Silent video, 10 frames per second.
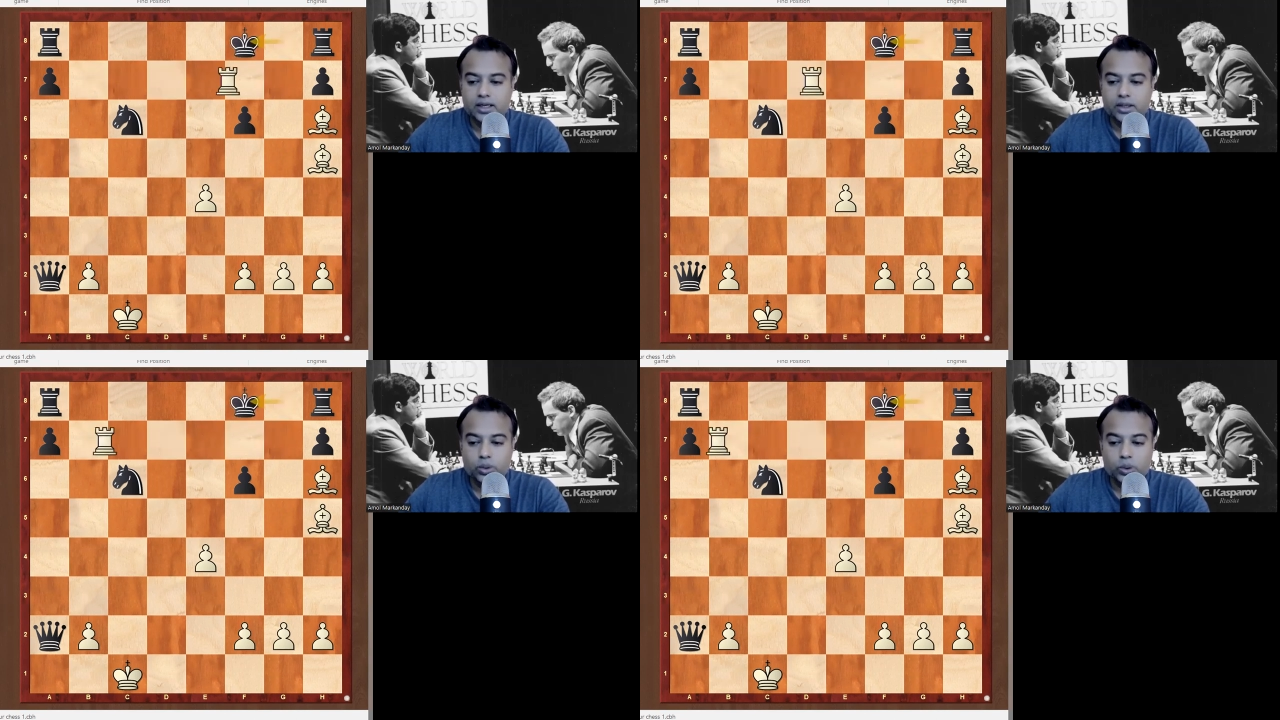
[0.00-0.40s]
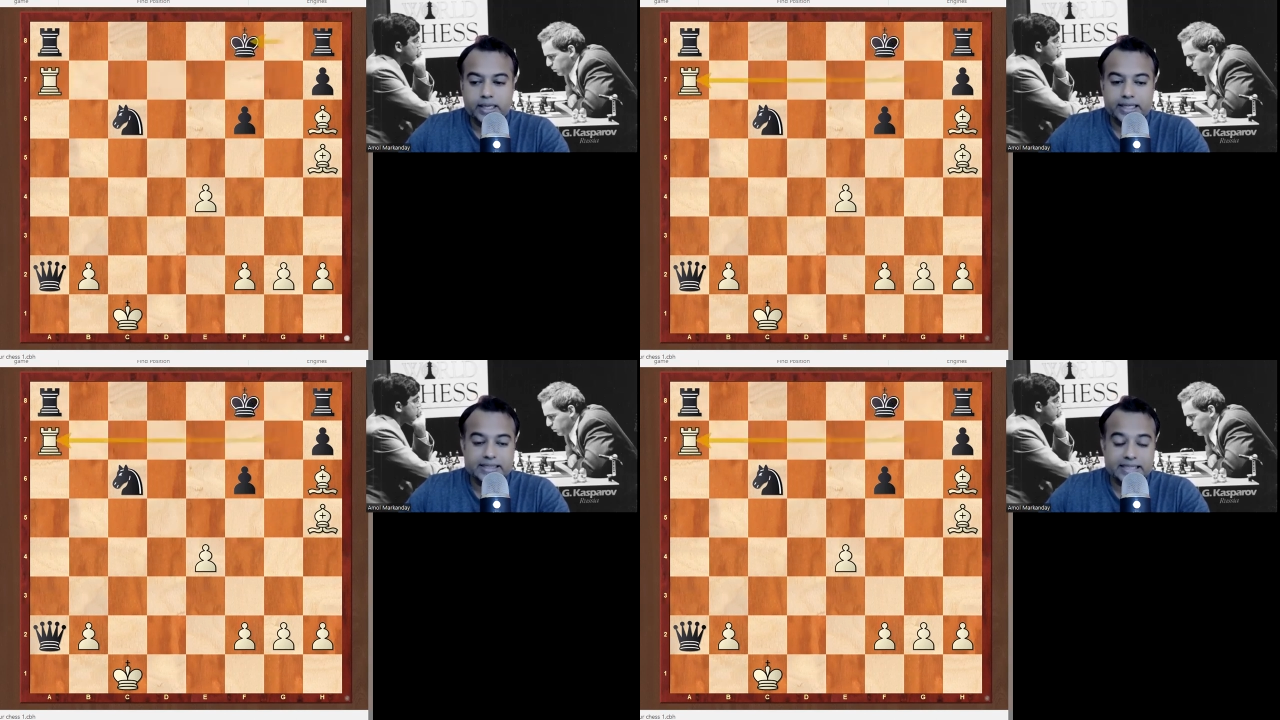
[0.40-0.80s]

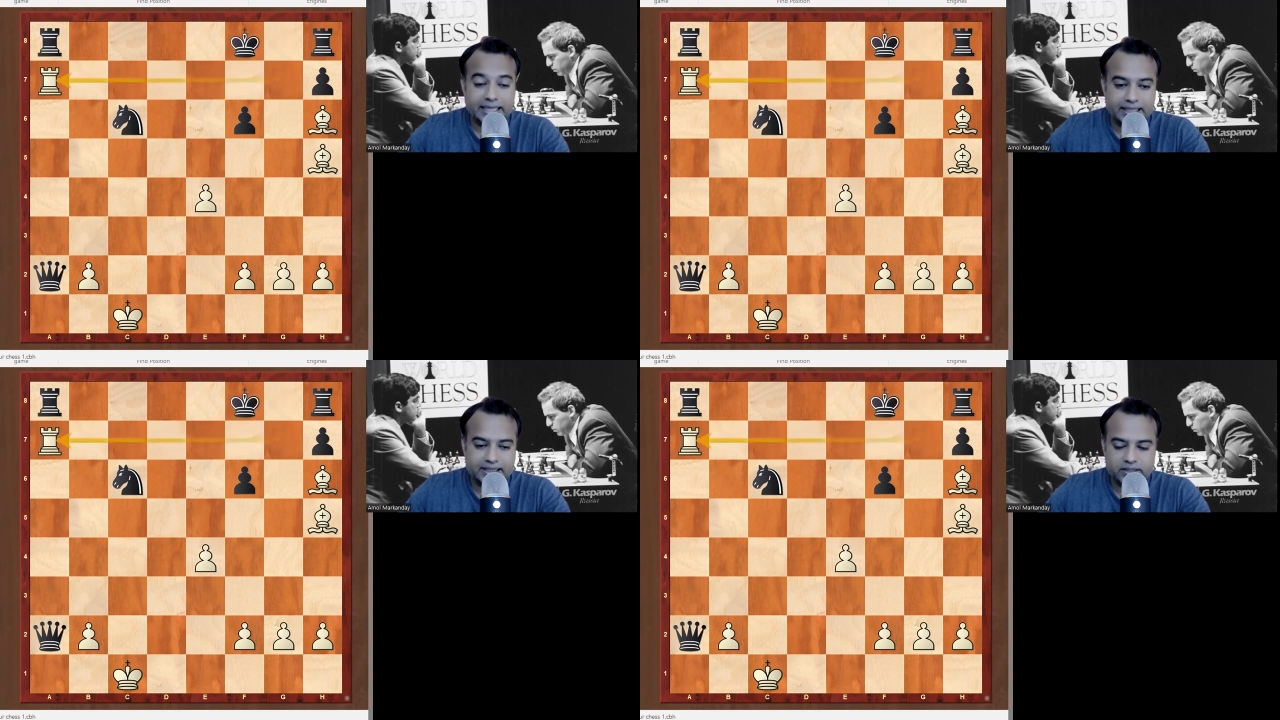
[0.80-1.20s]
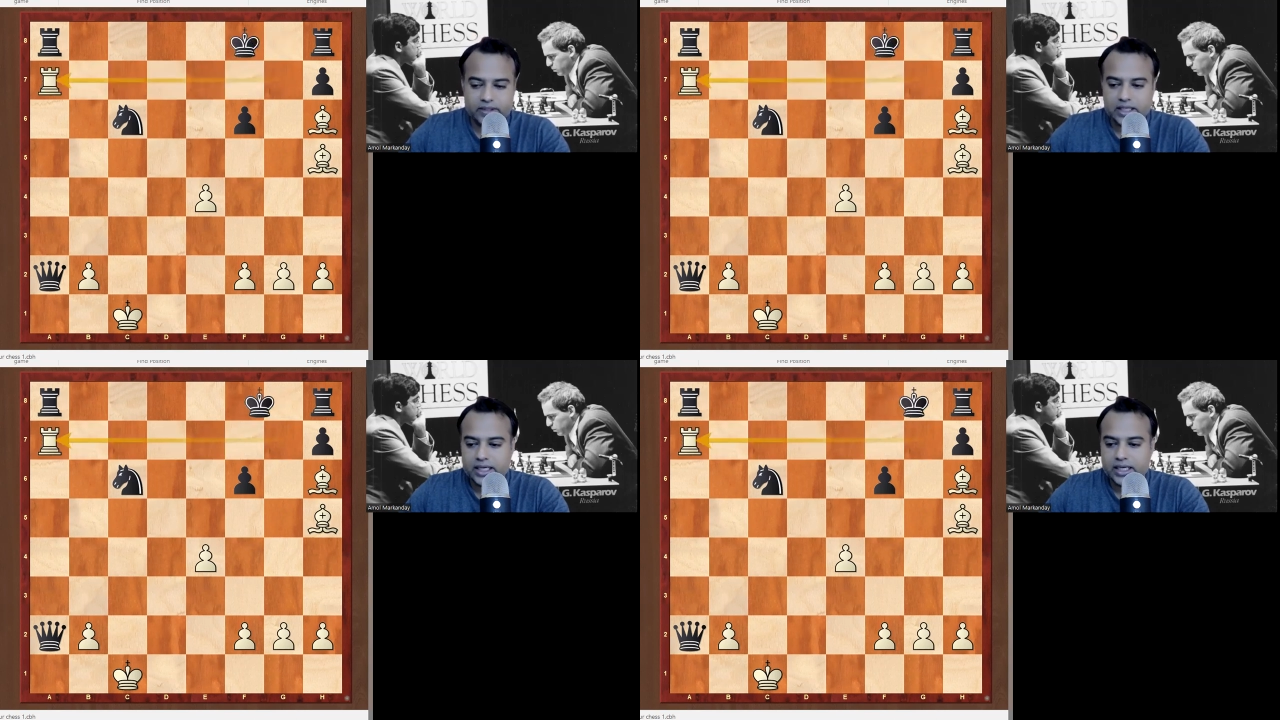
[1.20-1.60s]
rook takes
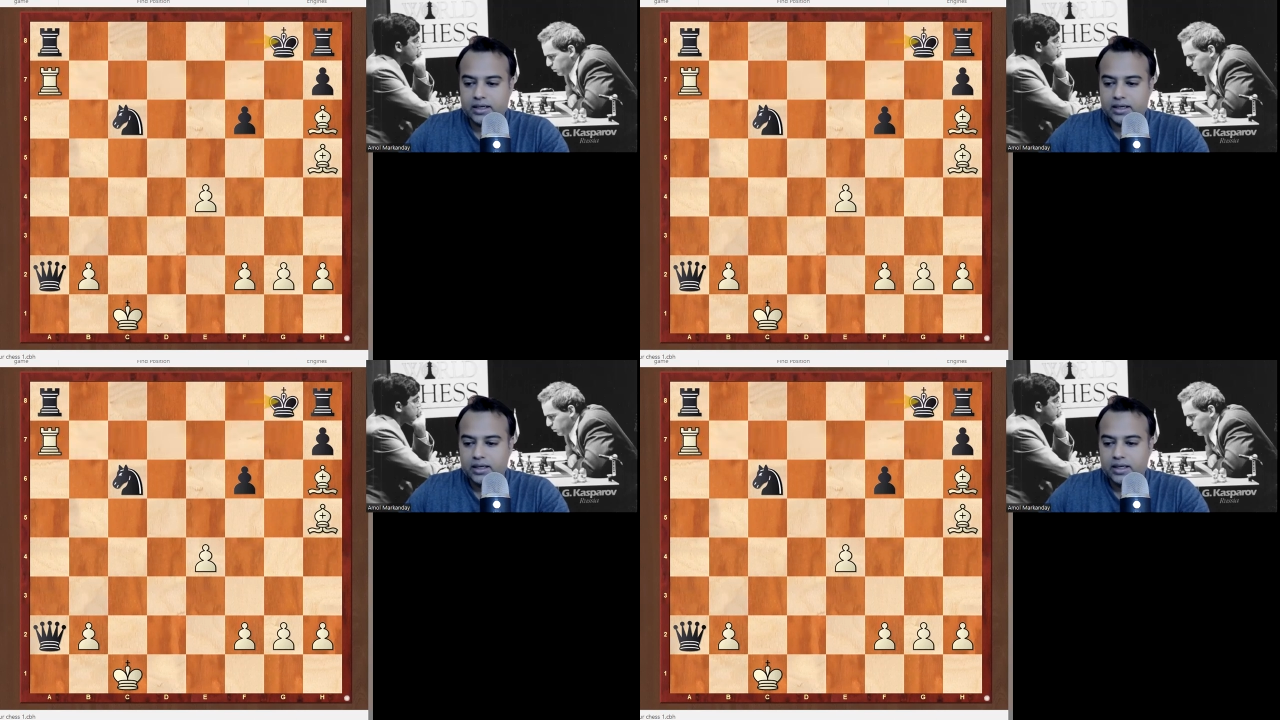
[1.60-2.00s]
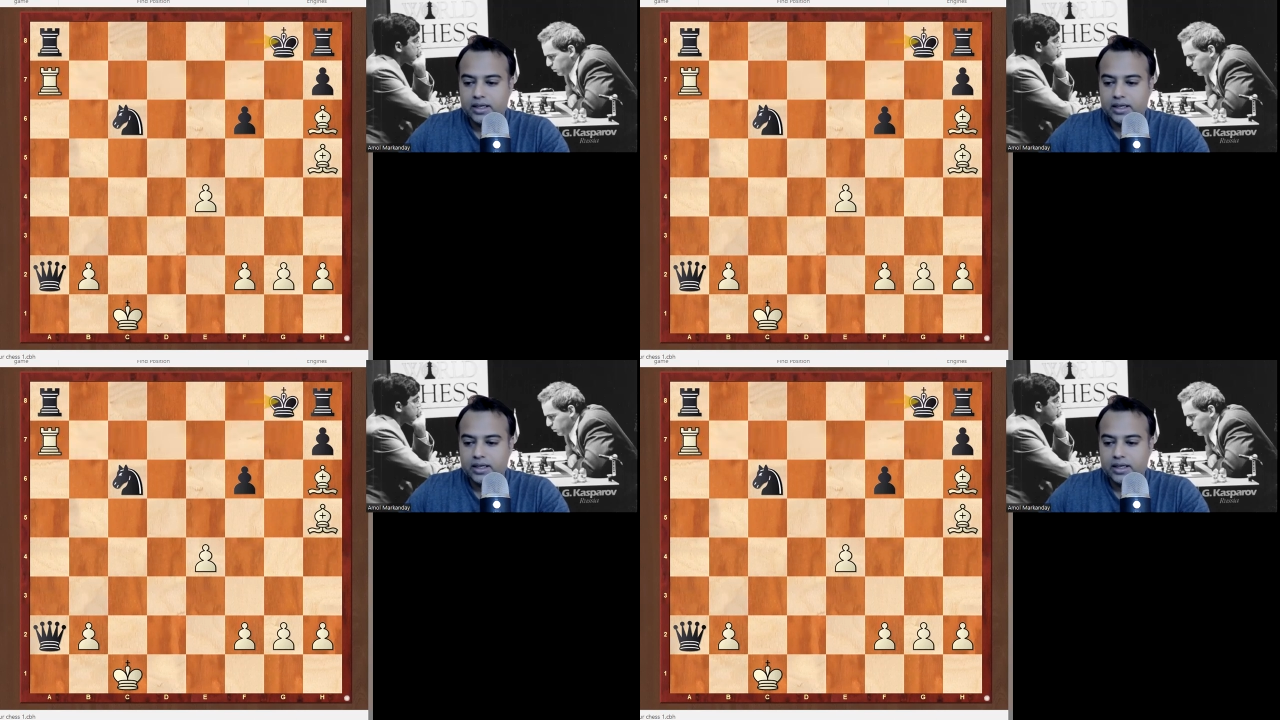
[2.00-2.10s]
a7 again,